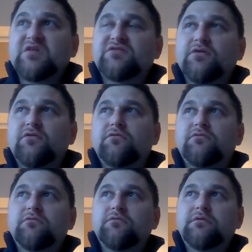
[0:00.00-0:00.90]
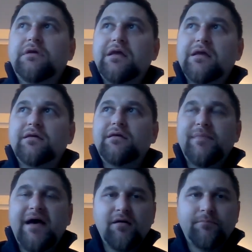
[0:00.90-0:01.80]
So, in
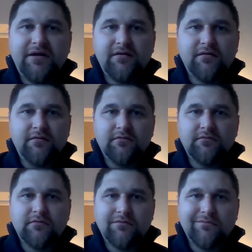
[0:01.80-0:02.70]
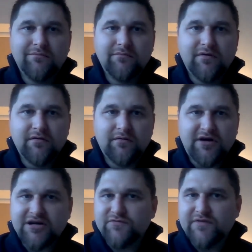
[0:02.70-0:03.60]
my opinion,
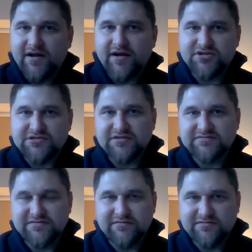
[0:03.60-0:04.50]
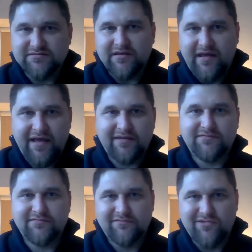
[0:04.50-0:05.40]
Radovan Karčić, as the
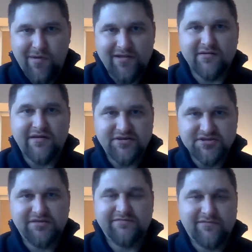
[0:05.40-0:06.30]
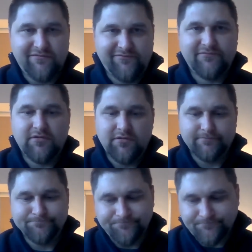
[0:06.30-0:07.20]
head commander-in-chief of the
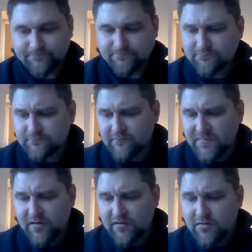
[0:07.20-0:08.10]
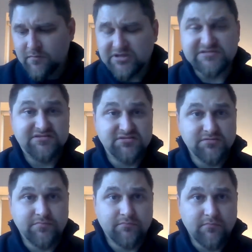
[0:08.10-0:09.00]
Bosnian
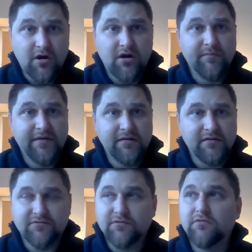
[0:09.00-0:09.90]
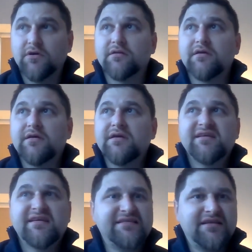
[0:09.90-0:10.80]
Serb army and so on,
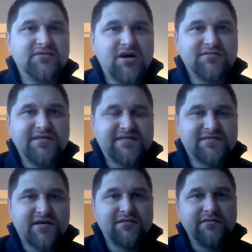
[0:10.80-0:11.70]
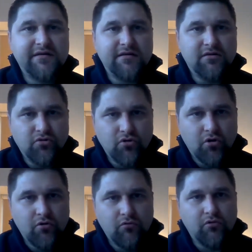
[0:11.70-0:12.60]
he did not necessarily
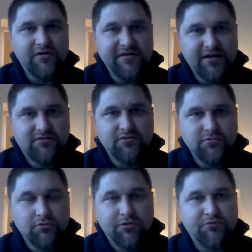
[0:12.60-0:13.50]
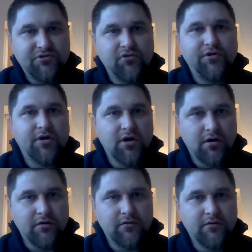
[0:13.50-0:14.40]
know or need to know what was going
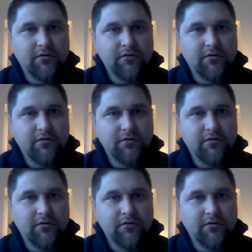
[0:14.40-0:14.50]
on